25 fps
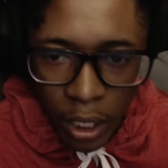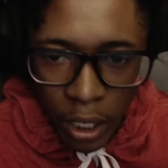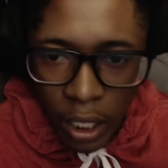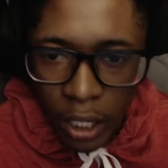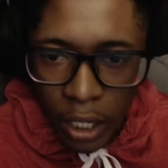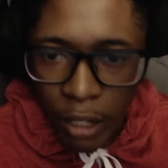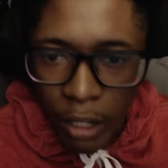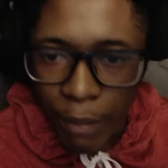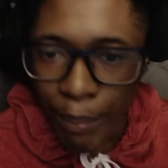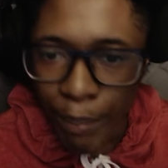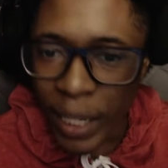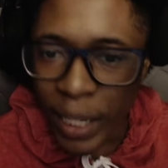
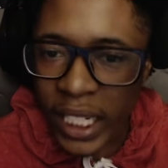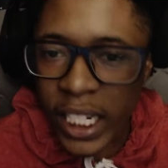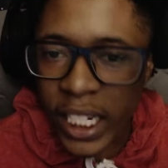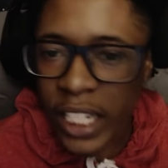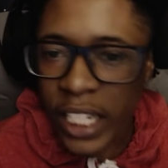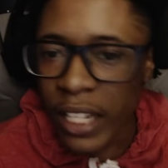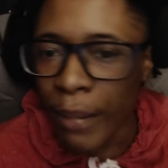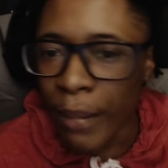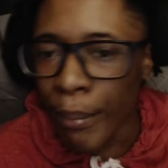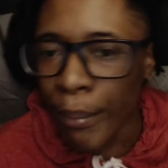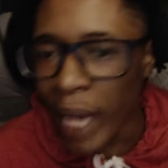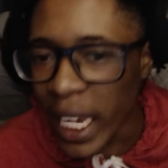bitches
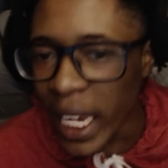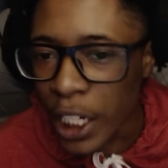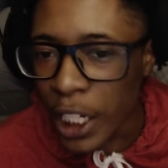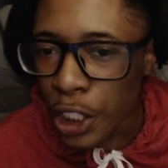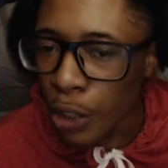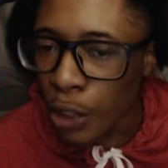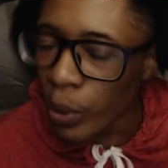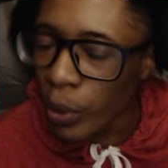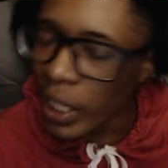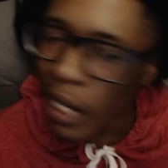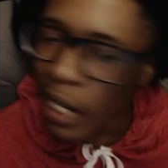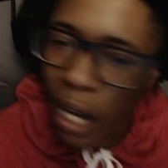amaze
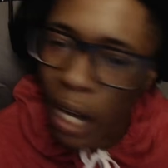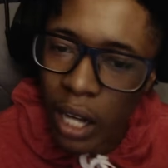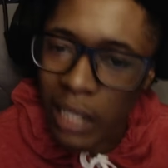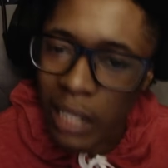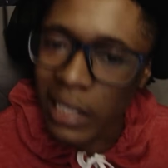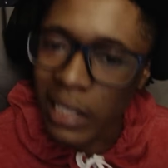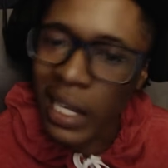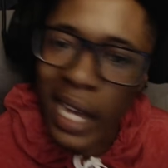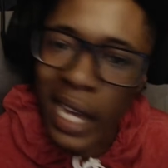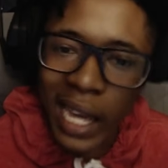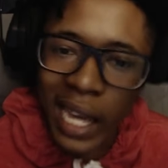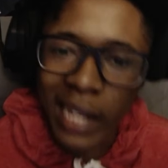you and all
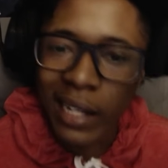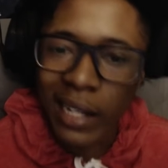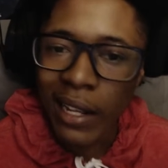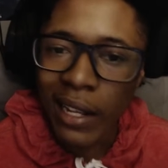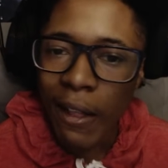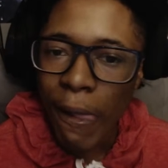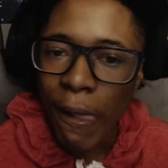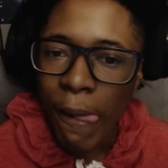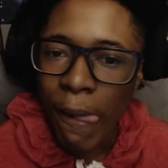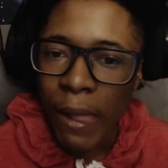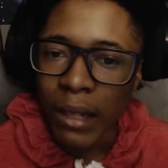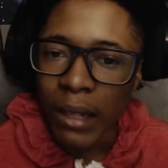that.
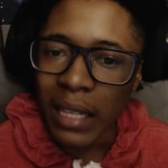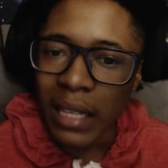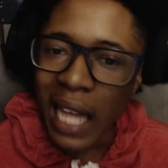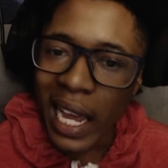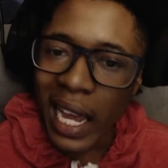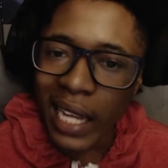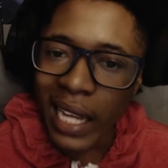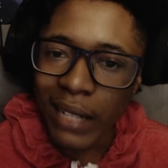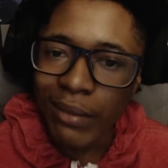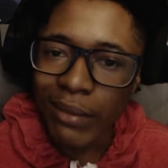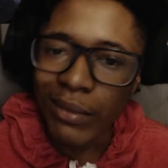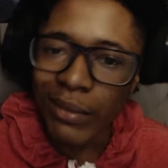
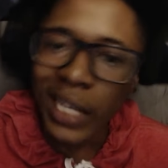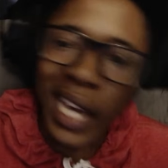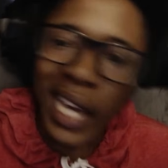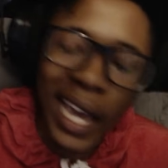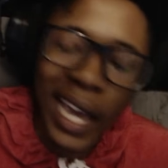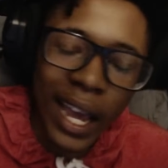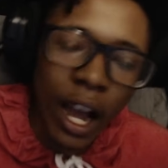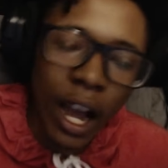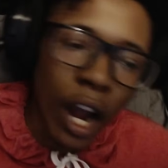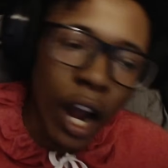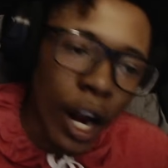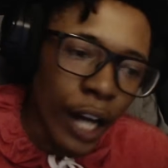Like,
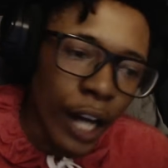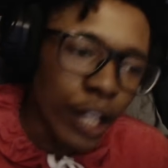yeah, all right,